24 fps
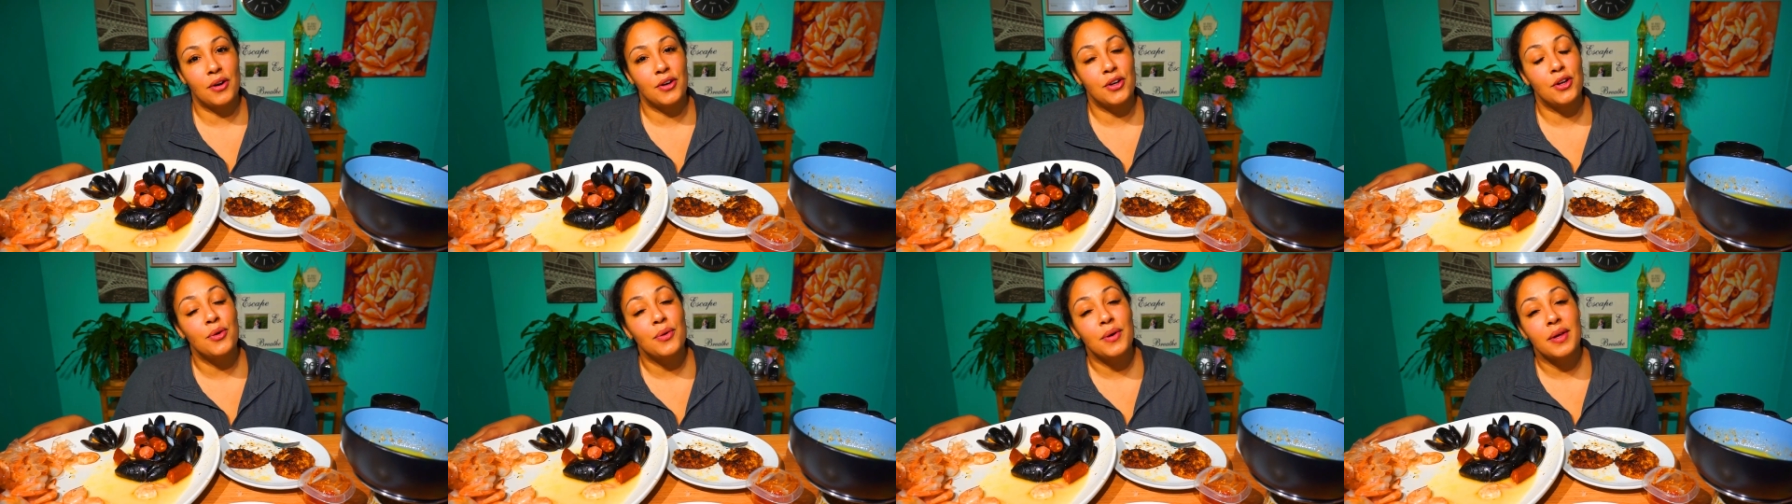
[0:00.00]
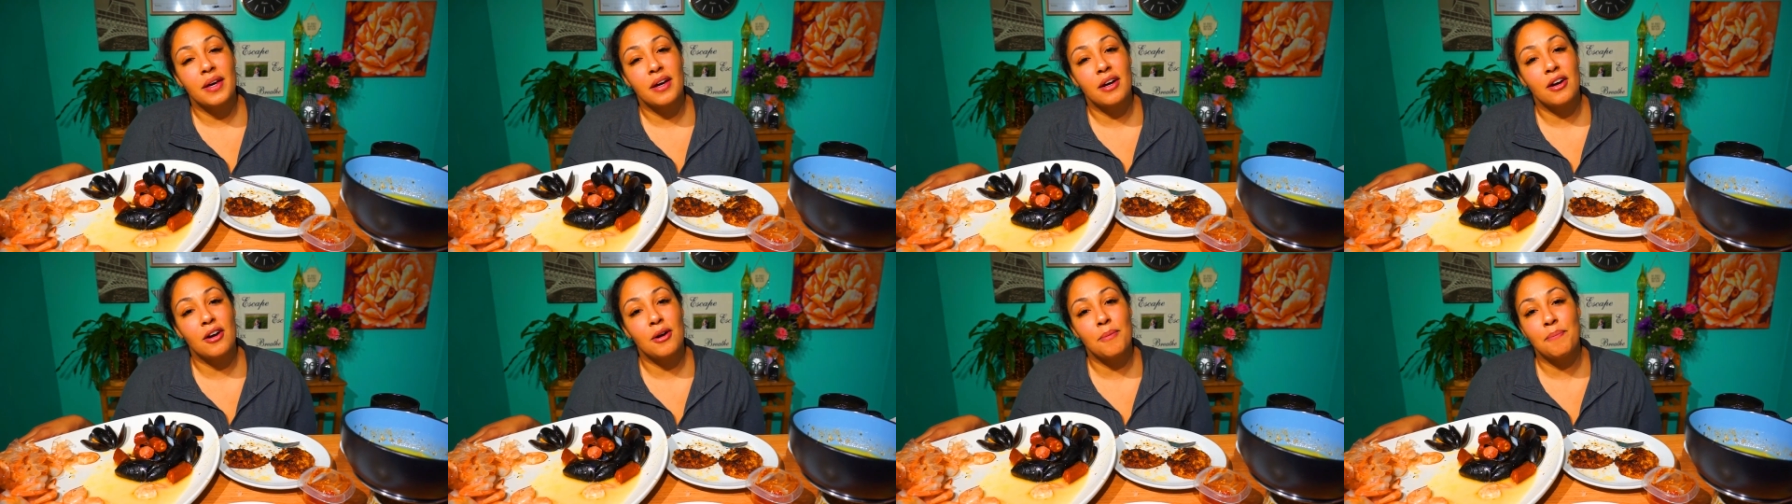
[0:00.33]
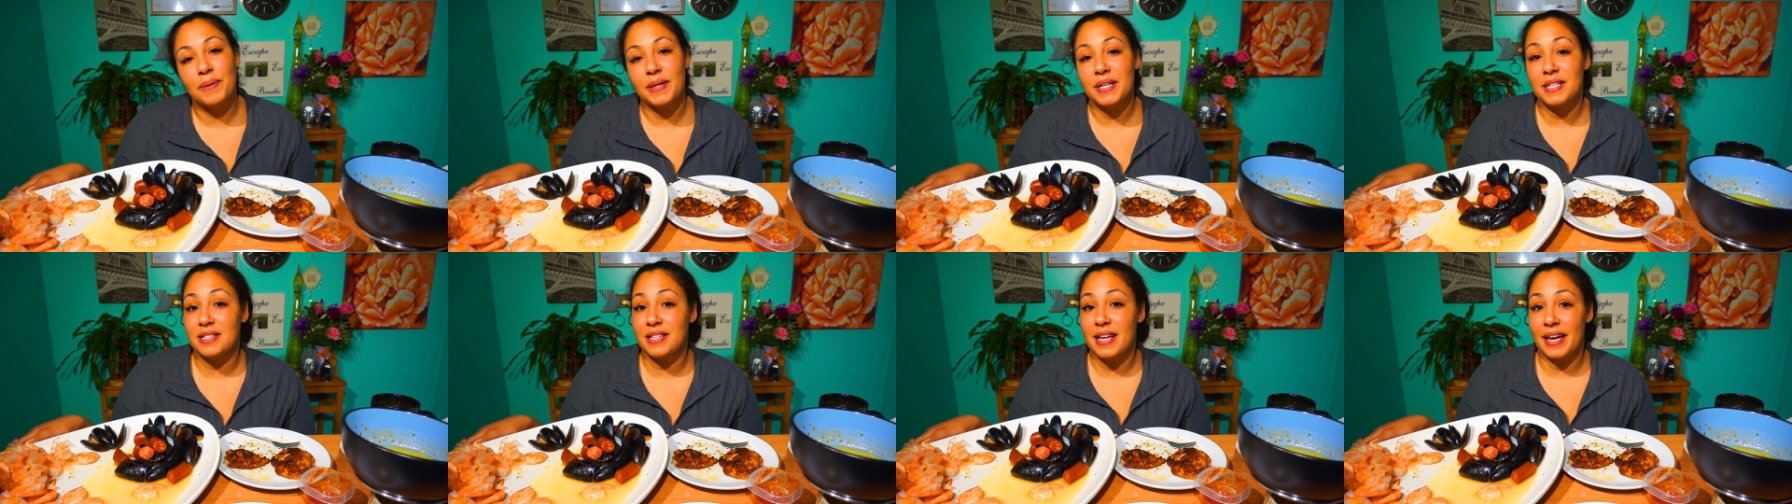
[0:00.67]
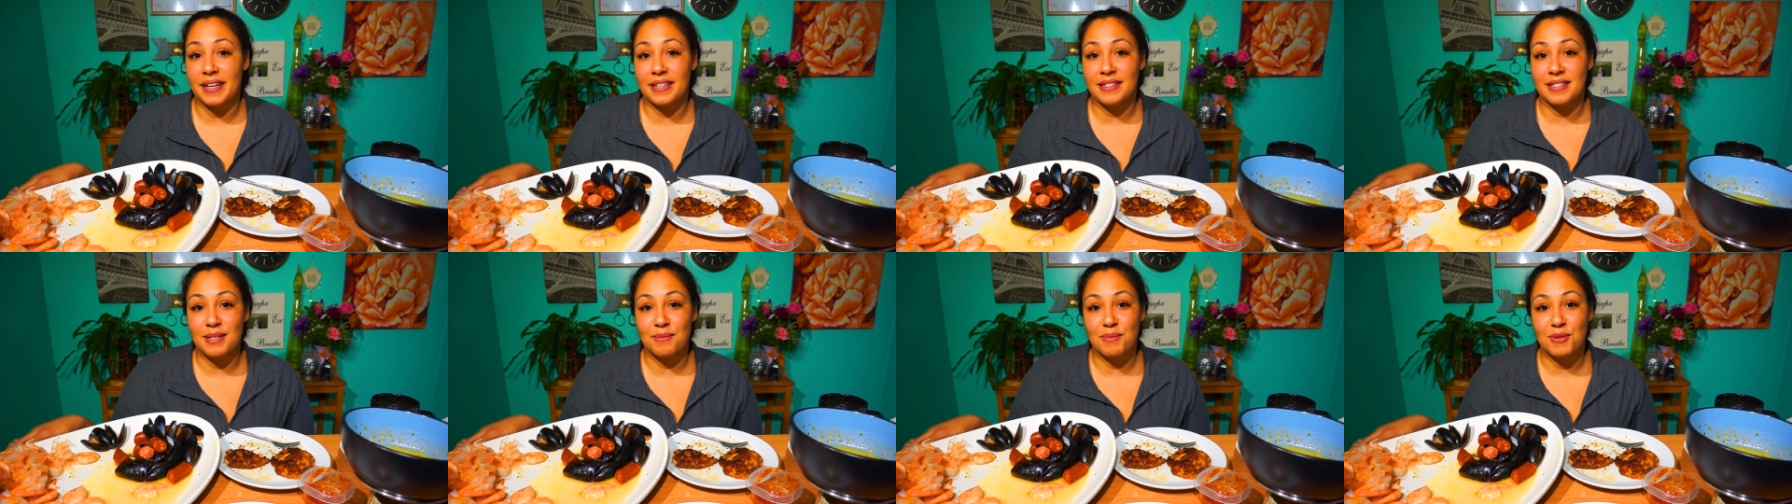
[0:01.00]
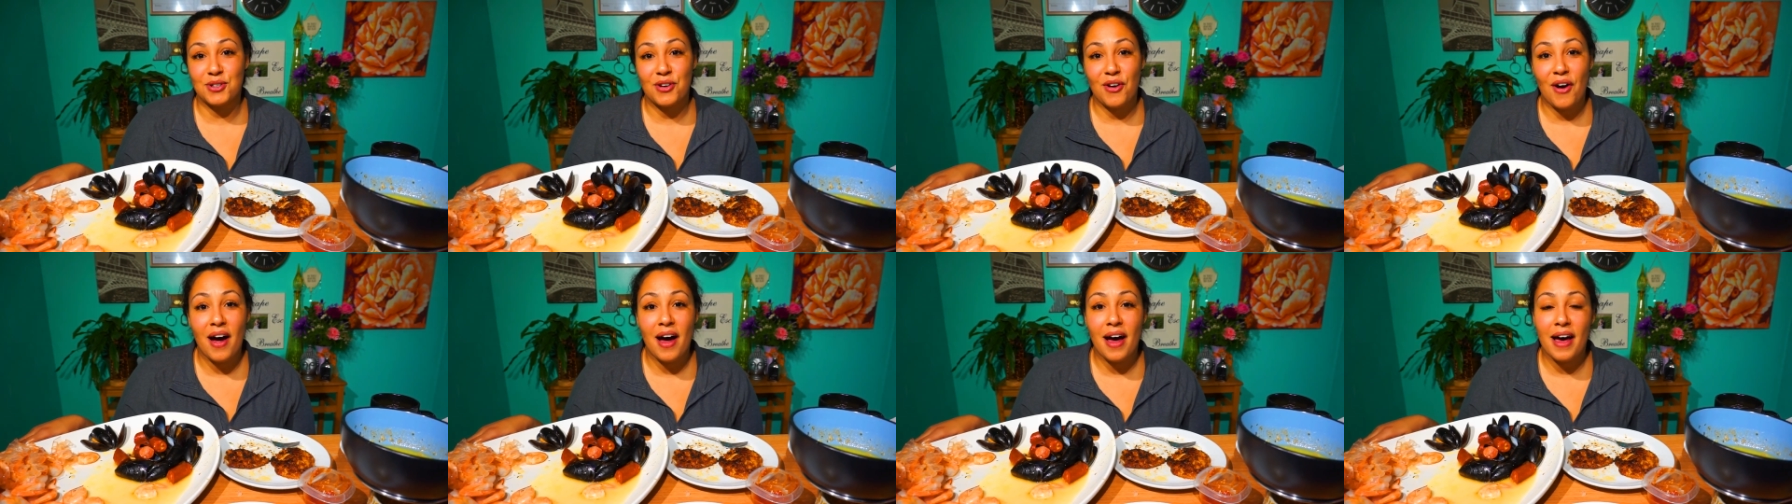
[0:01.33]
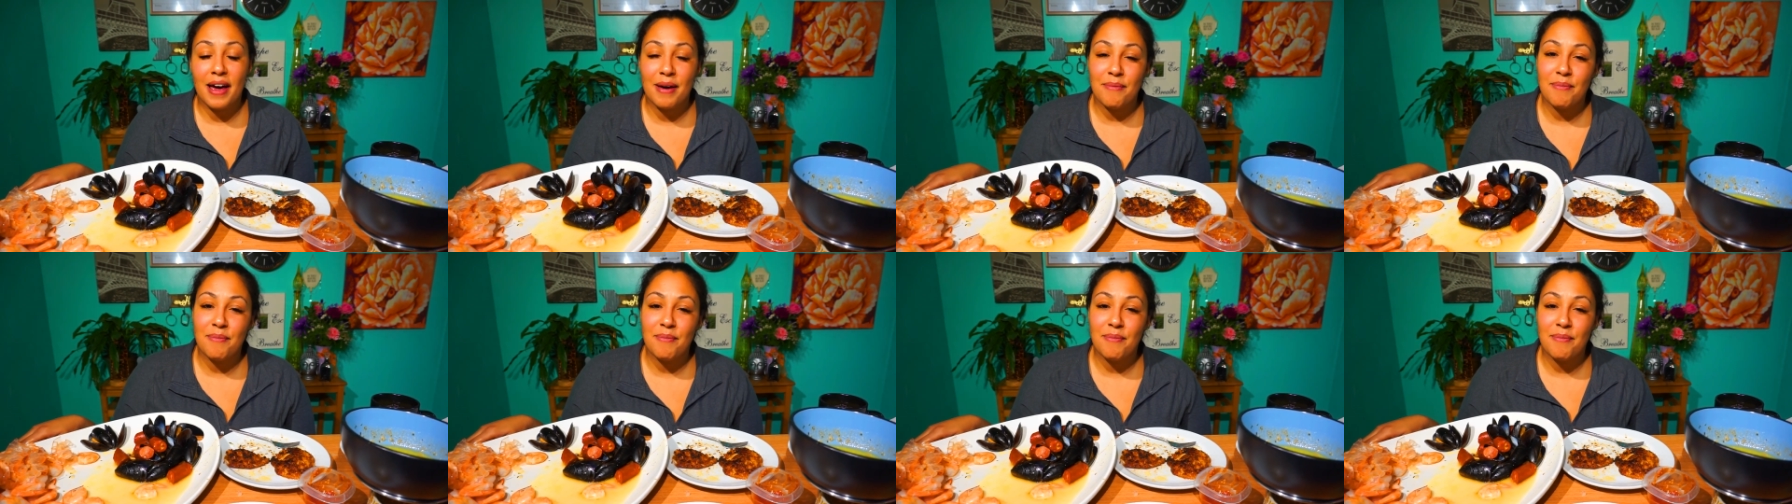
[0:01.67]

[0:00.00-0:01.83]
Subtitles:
new here, please like and subscribe.